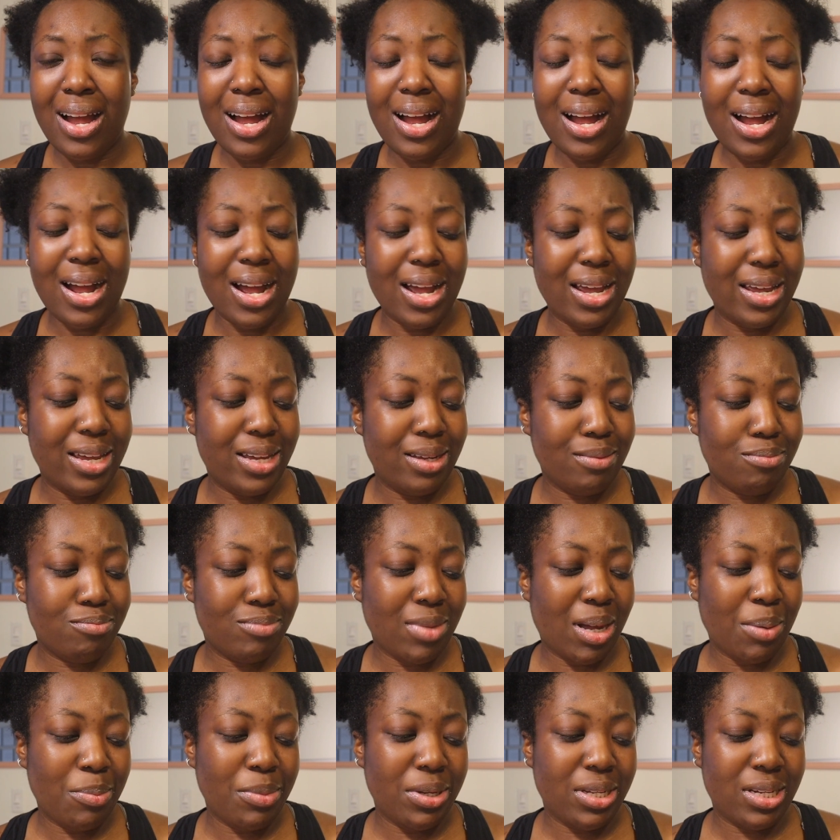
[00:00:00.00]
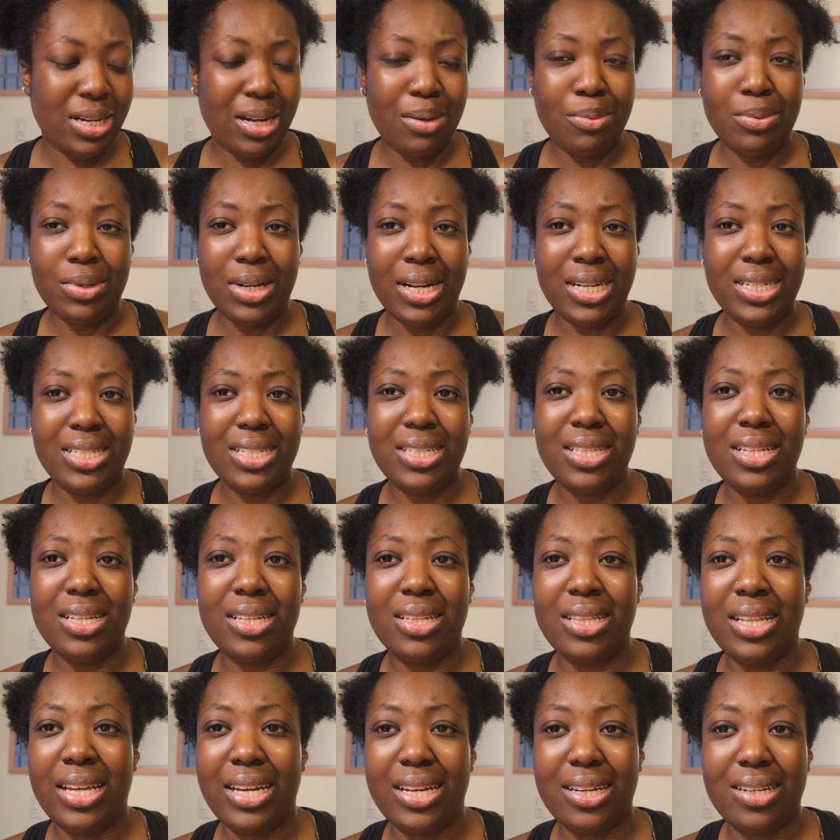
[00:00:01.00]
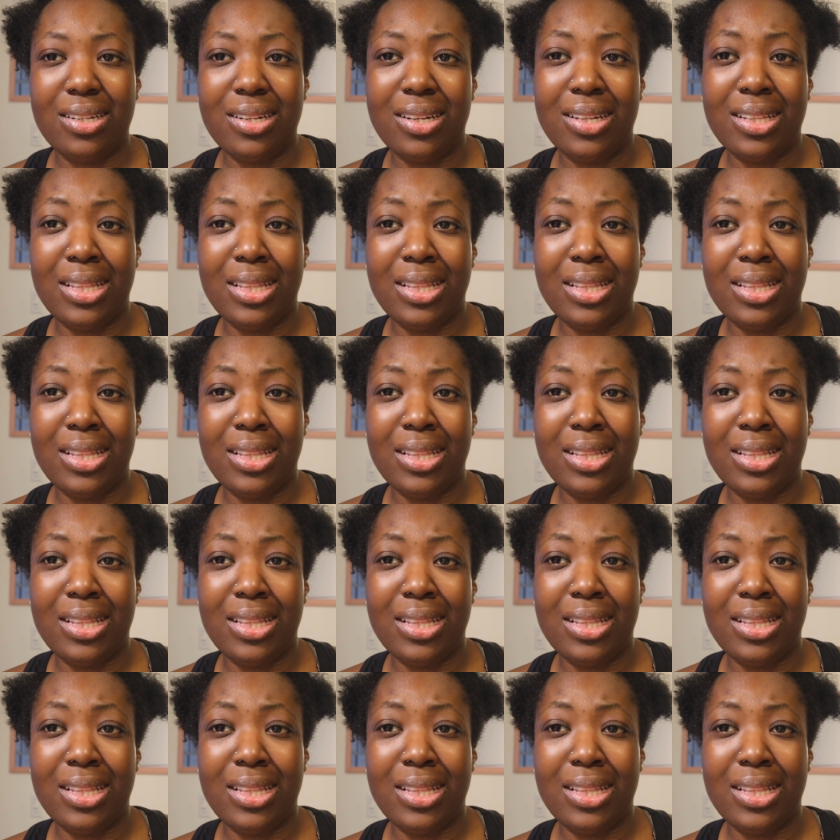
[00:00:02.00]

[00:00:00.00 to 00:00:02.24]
I did the like